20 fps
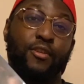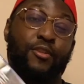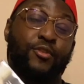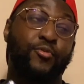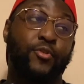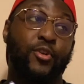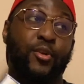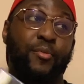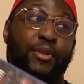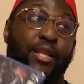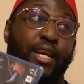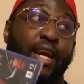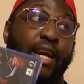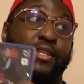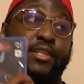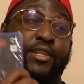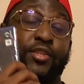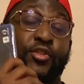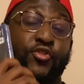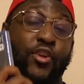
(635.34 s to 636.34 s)
Twitter, but they
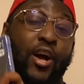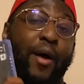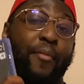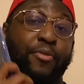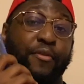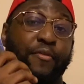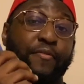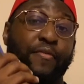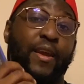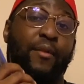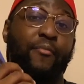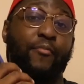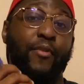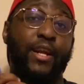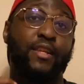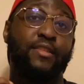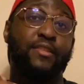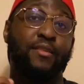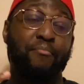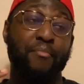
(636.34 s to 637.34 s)
actually dropped the frame
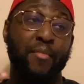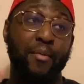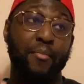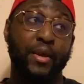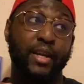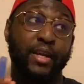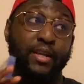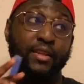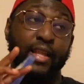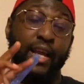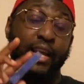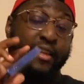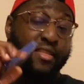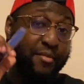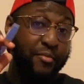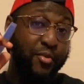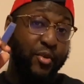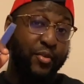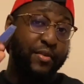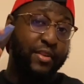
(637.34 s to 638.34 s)
rate to mimic like the
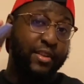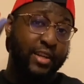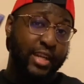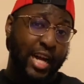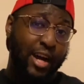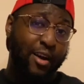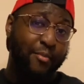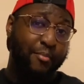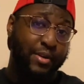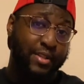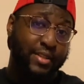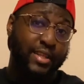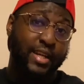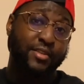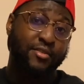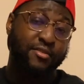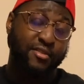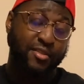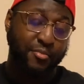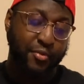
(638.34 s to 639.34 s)
movie, the comic book
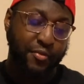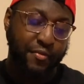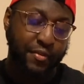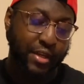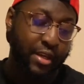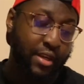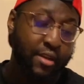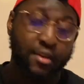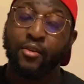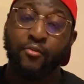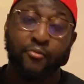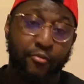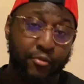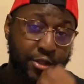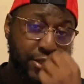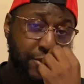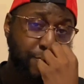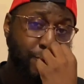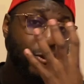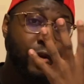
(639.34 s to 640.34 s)
texture of the movie, which
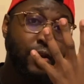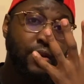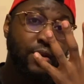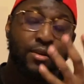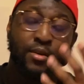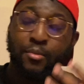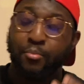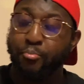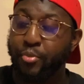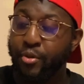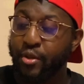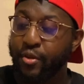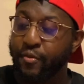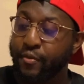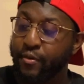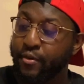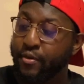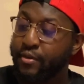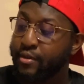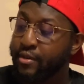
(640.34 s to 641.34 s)
is
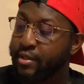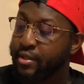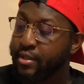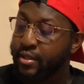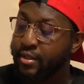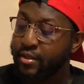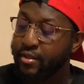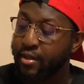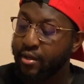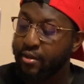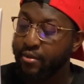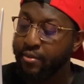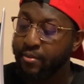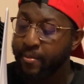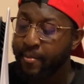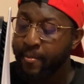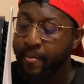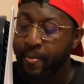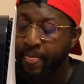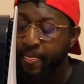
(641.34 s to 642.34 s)
beautiful. So
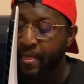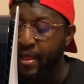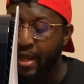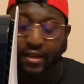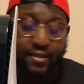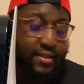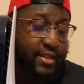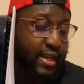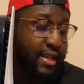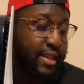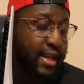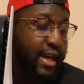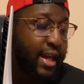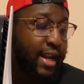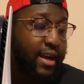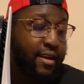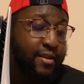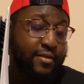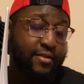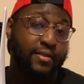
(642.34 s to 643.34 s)
outside of that, I
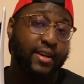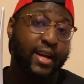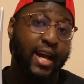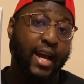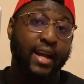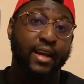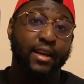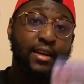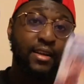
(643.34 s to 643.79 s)
also got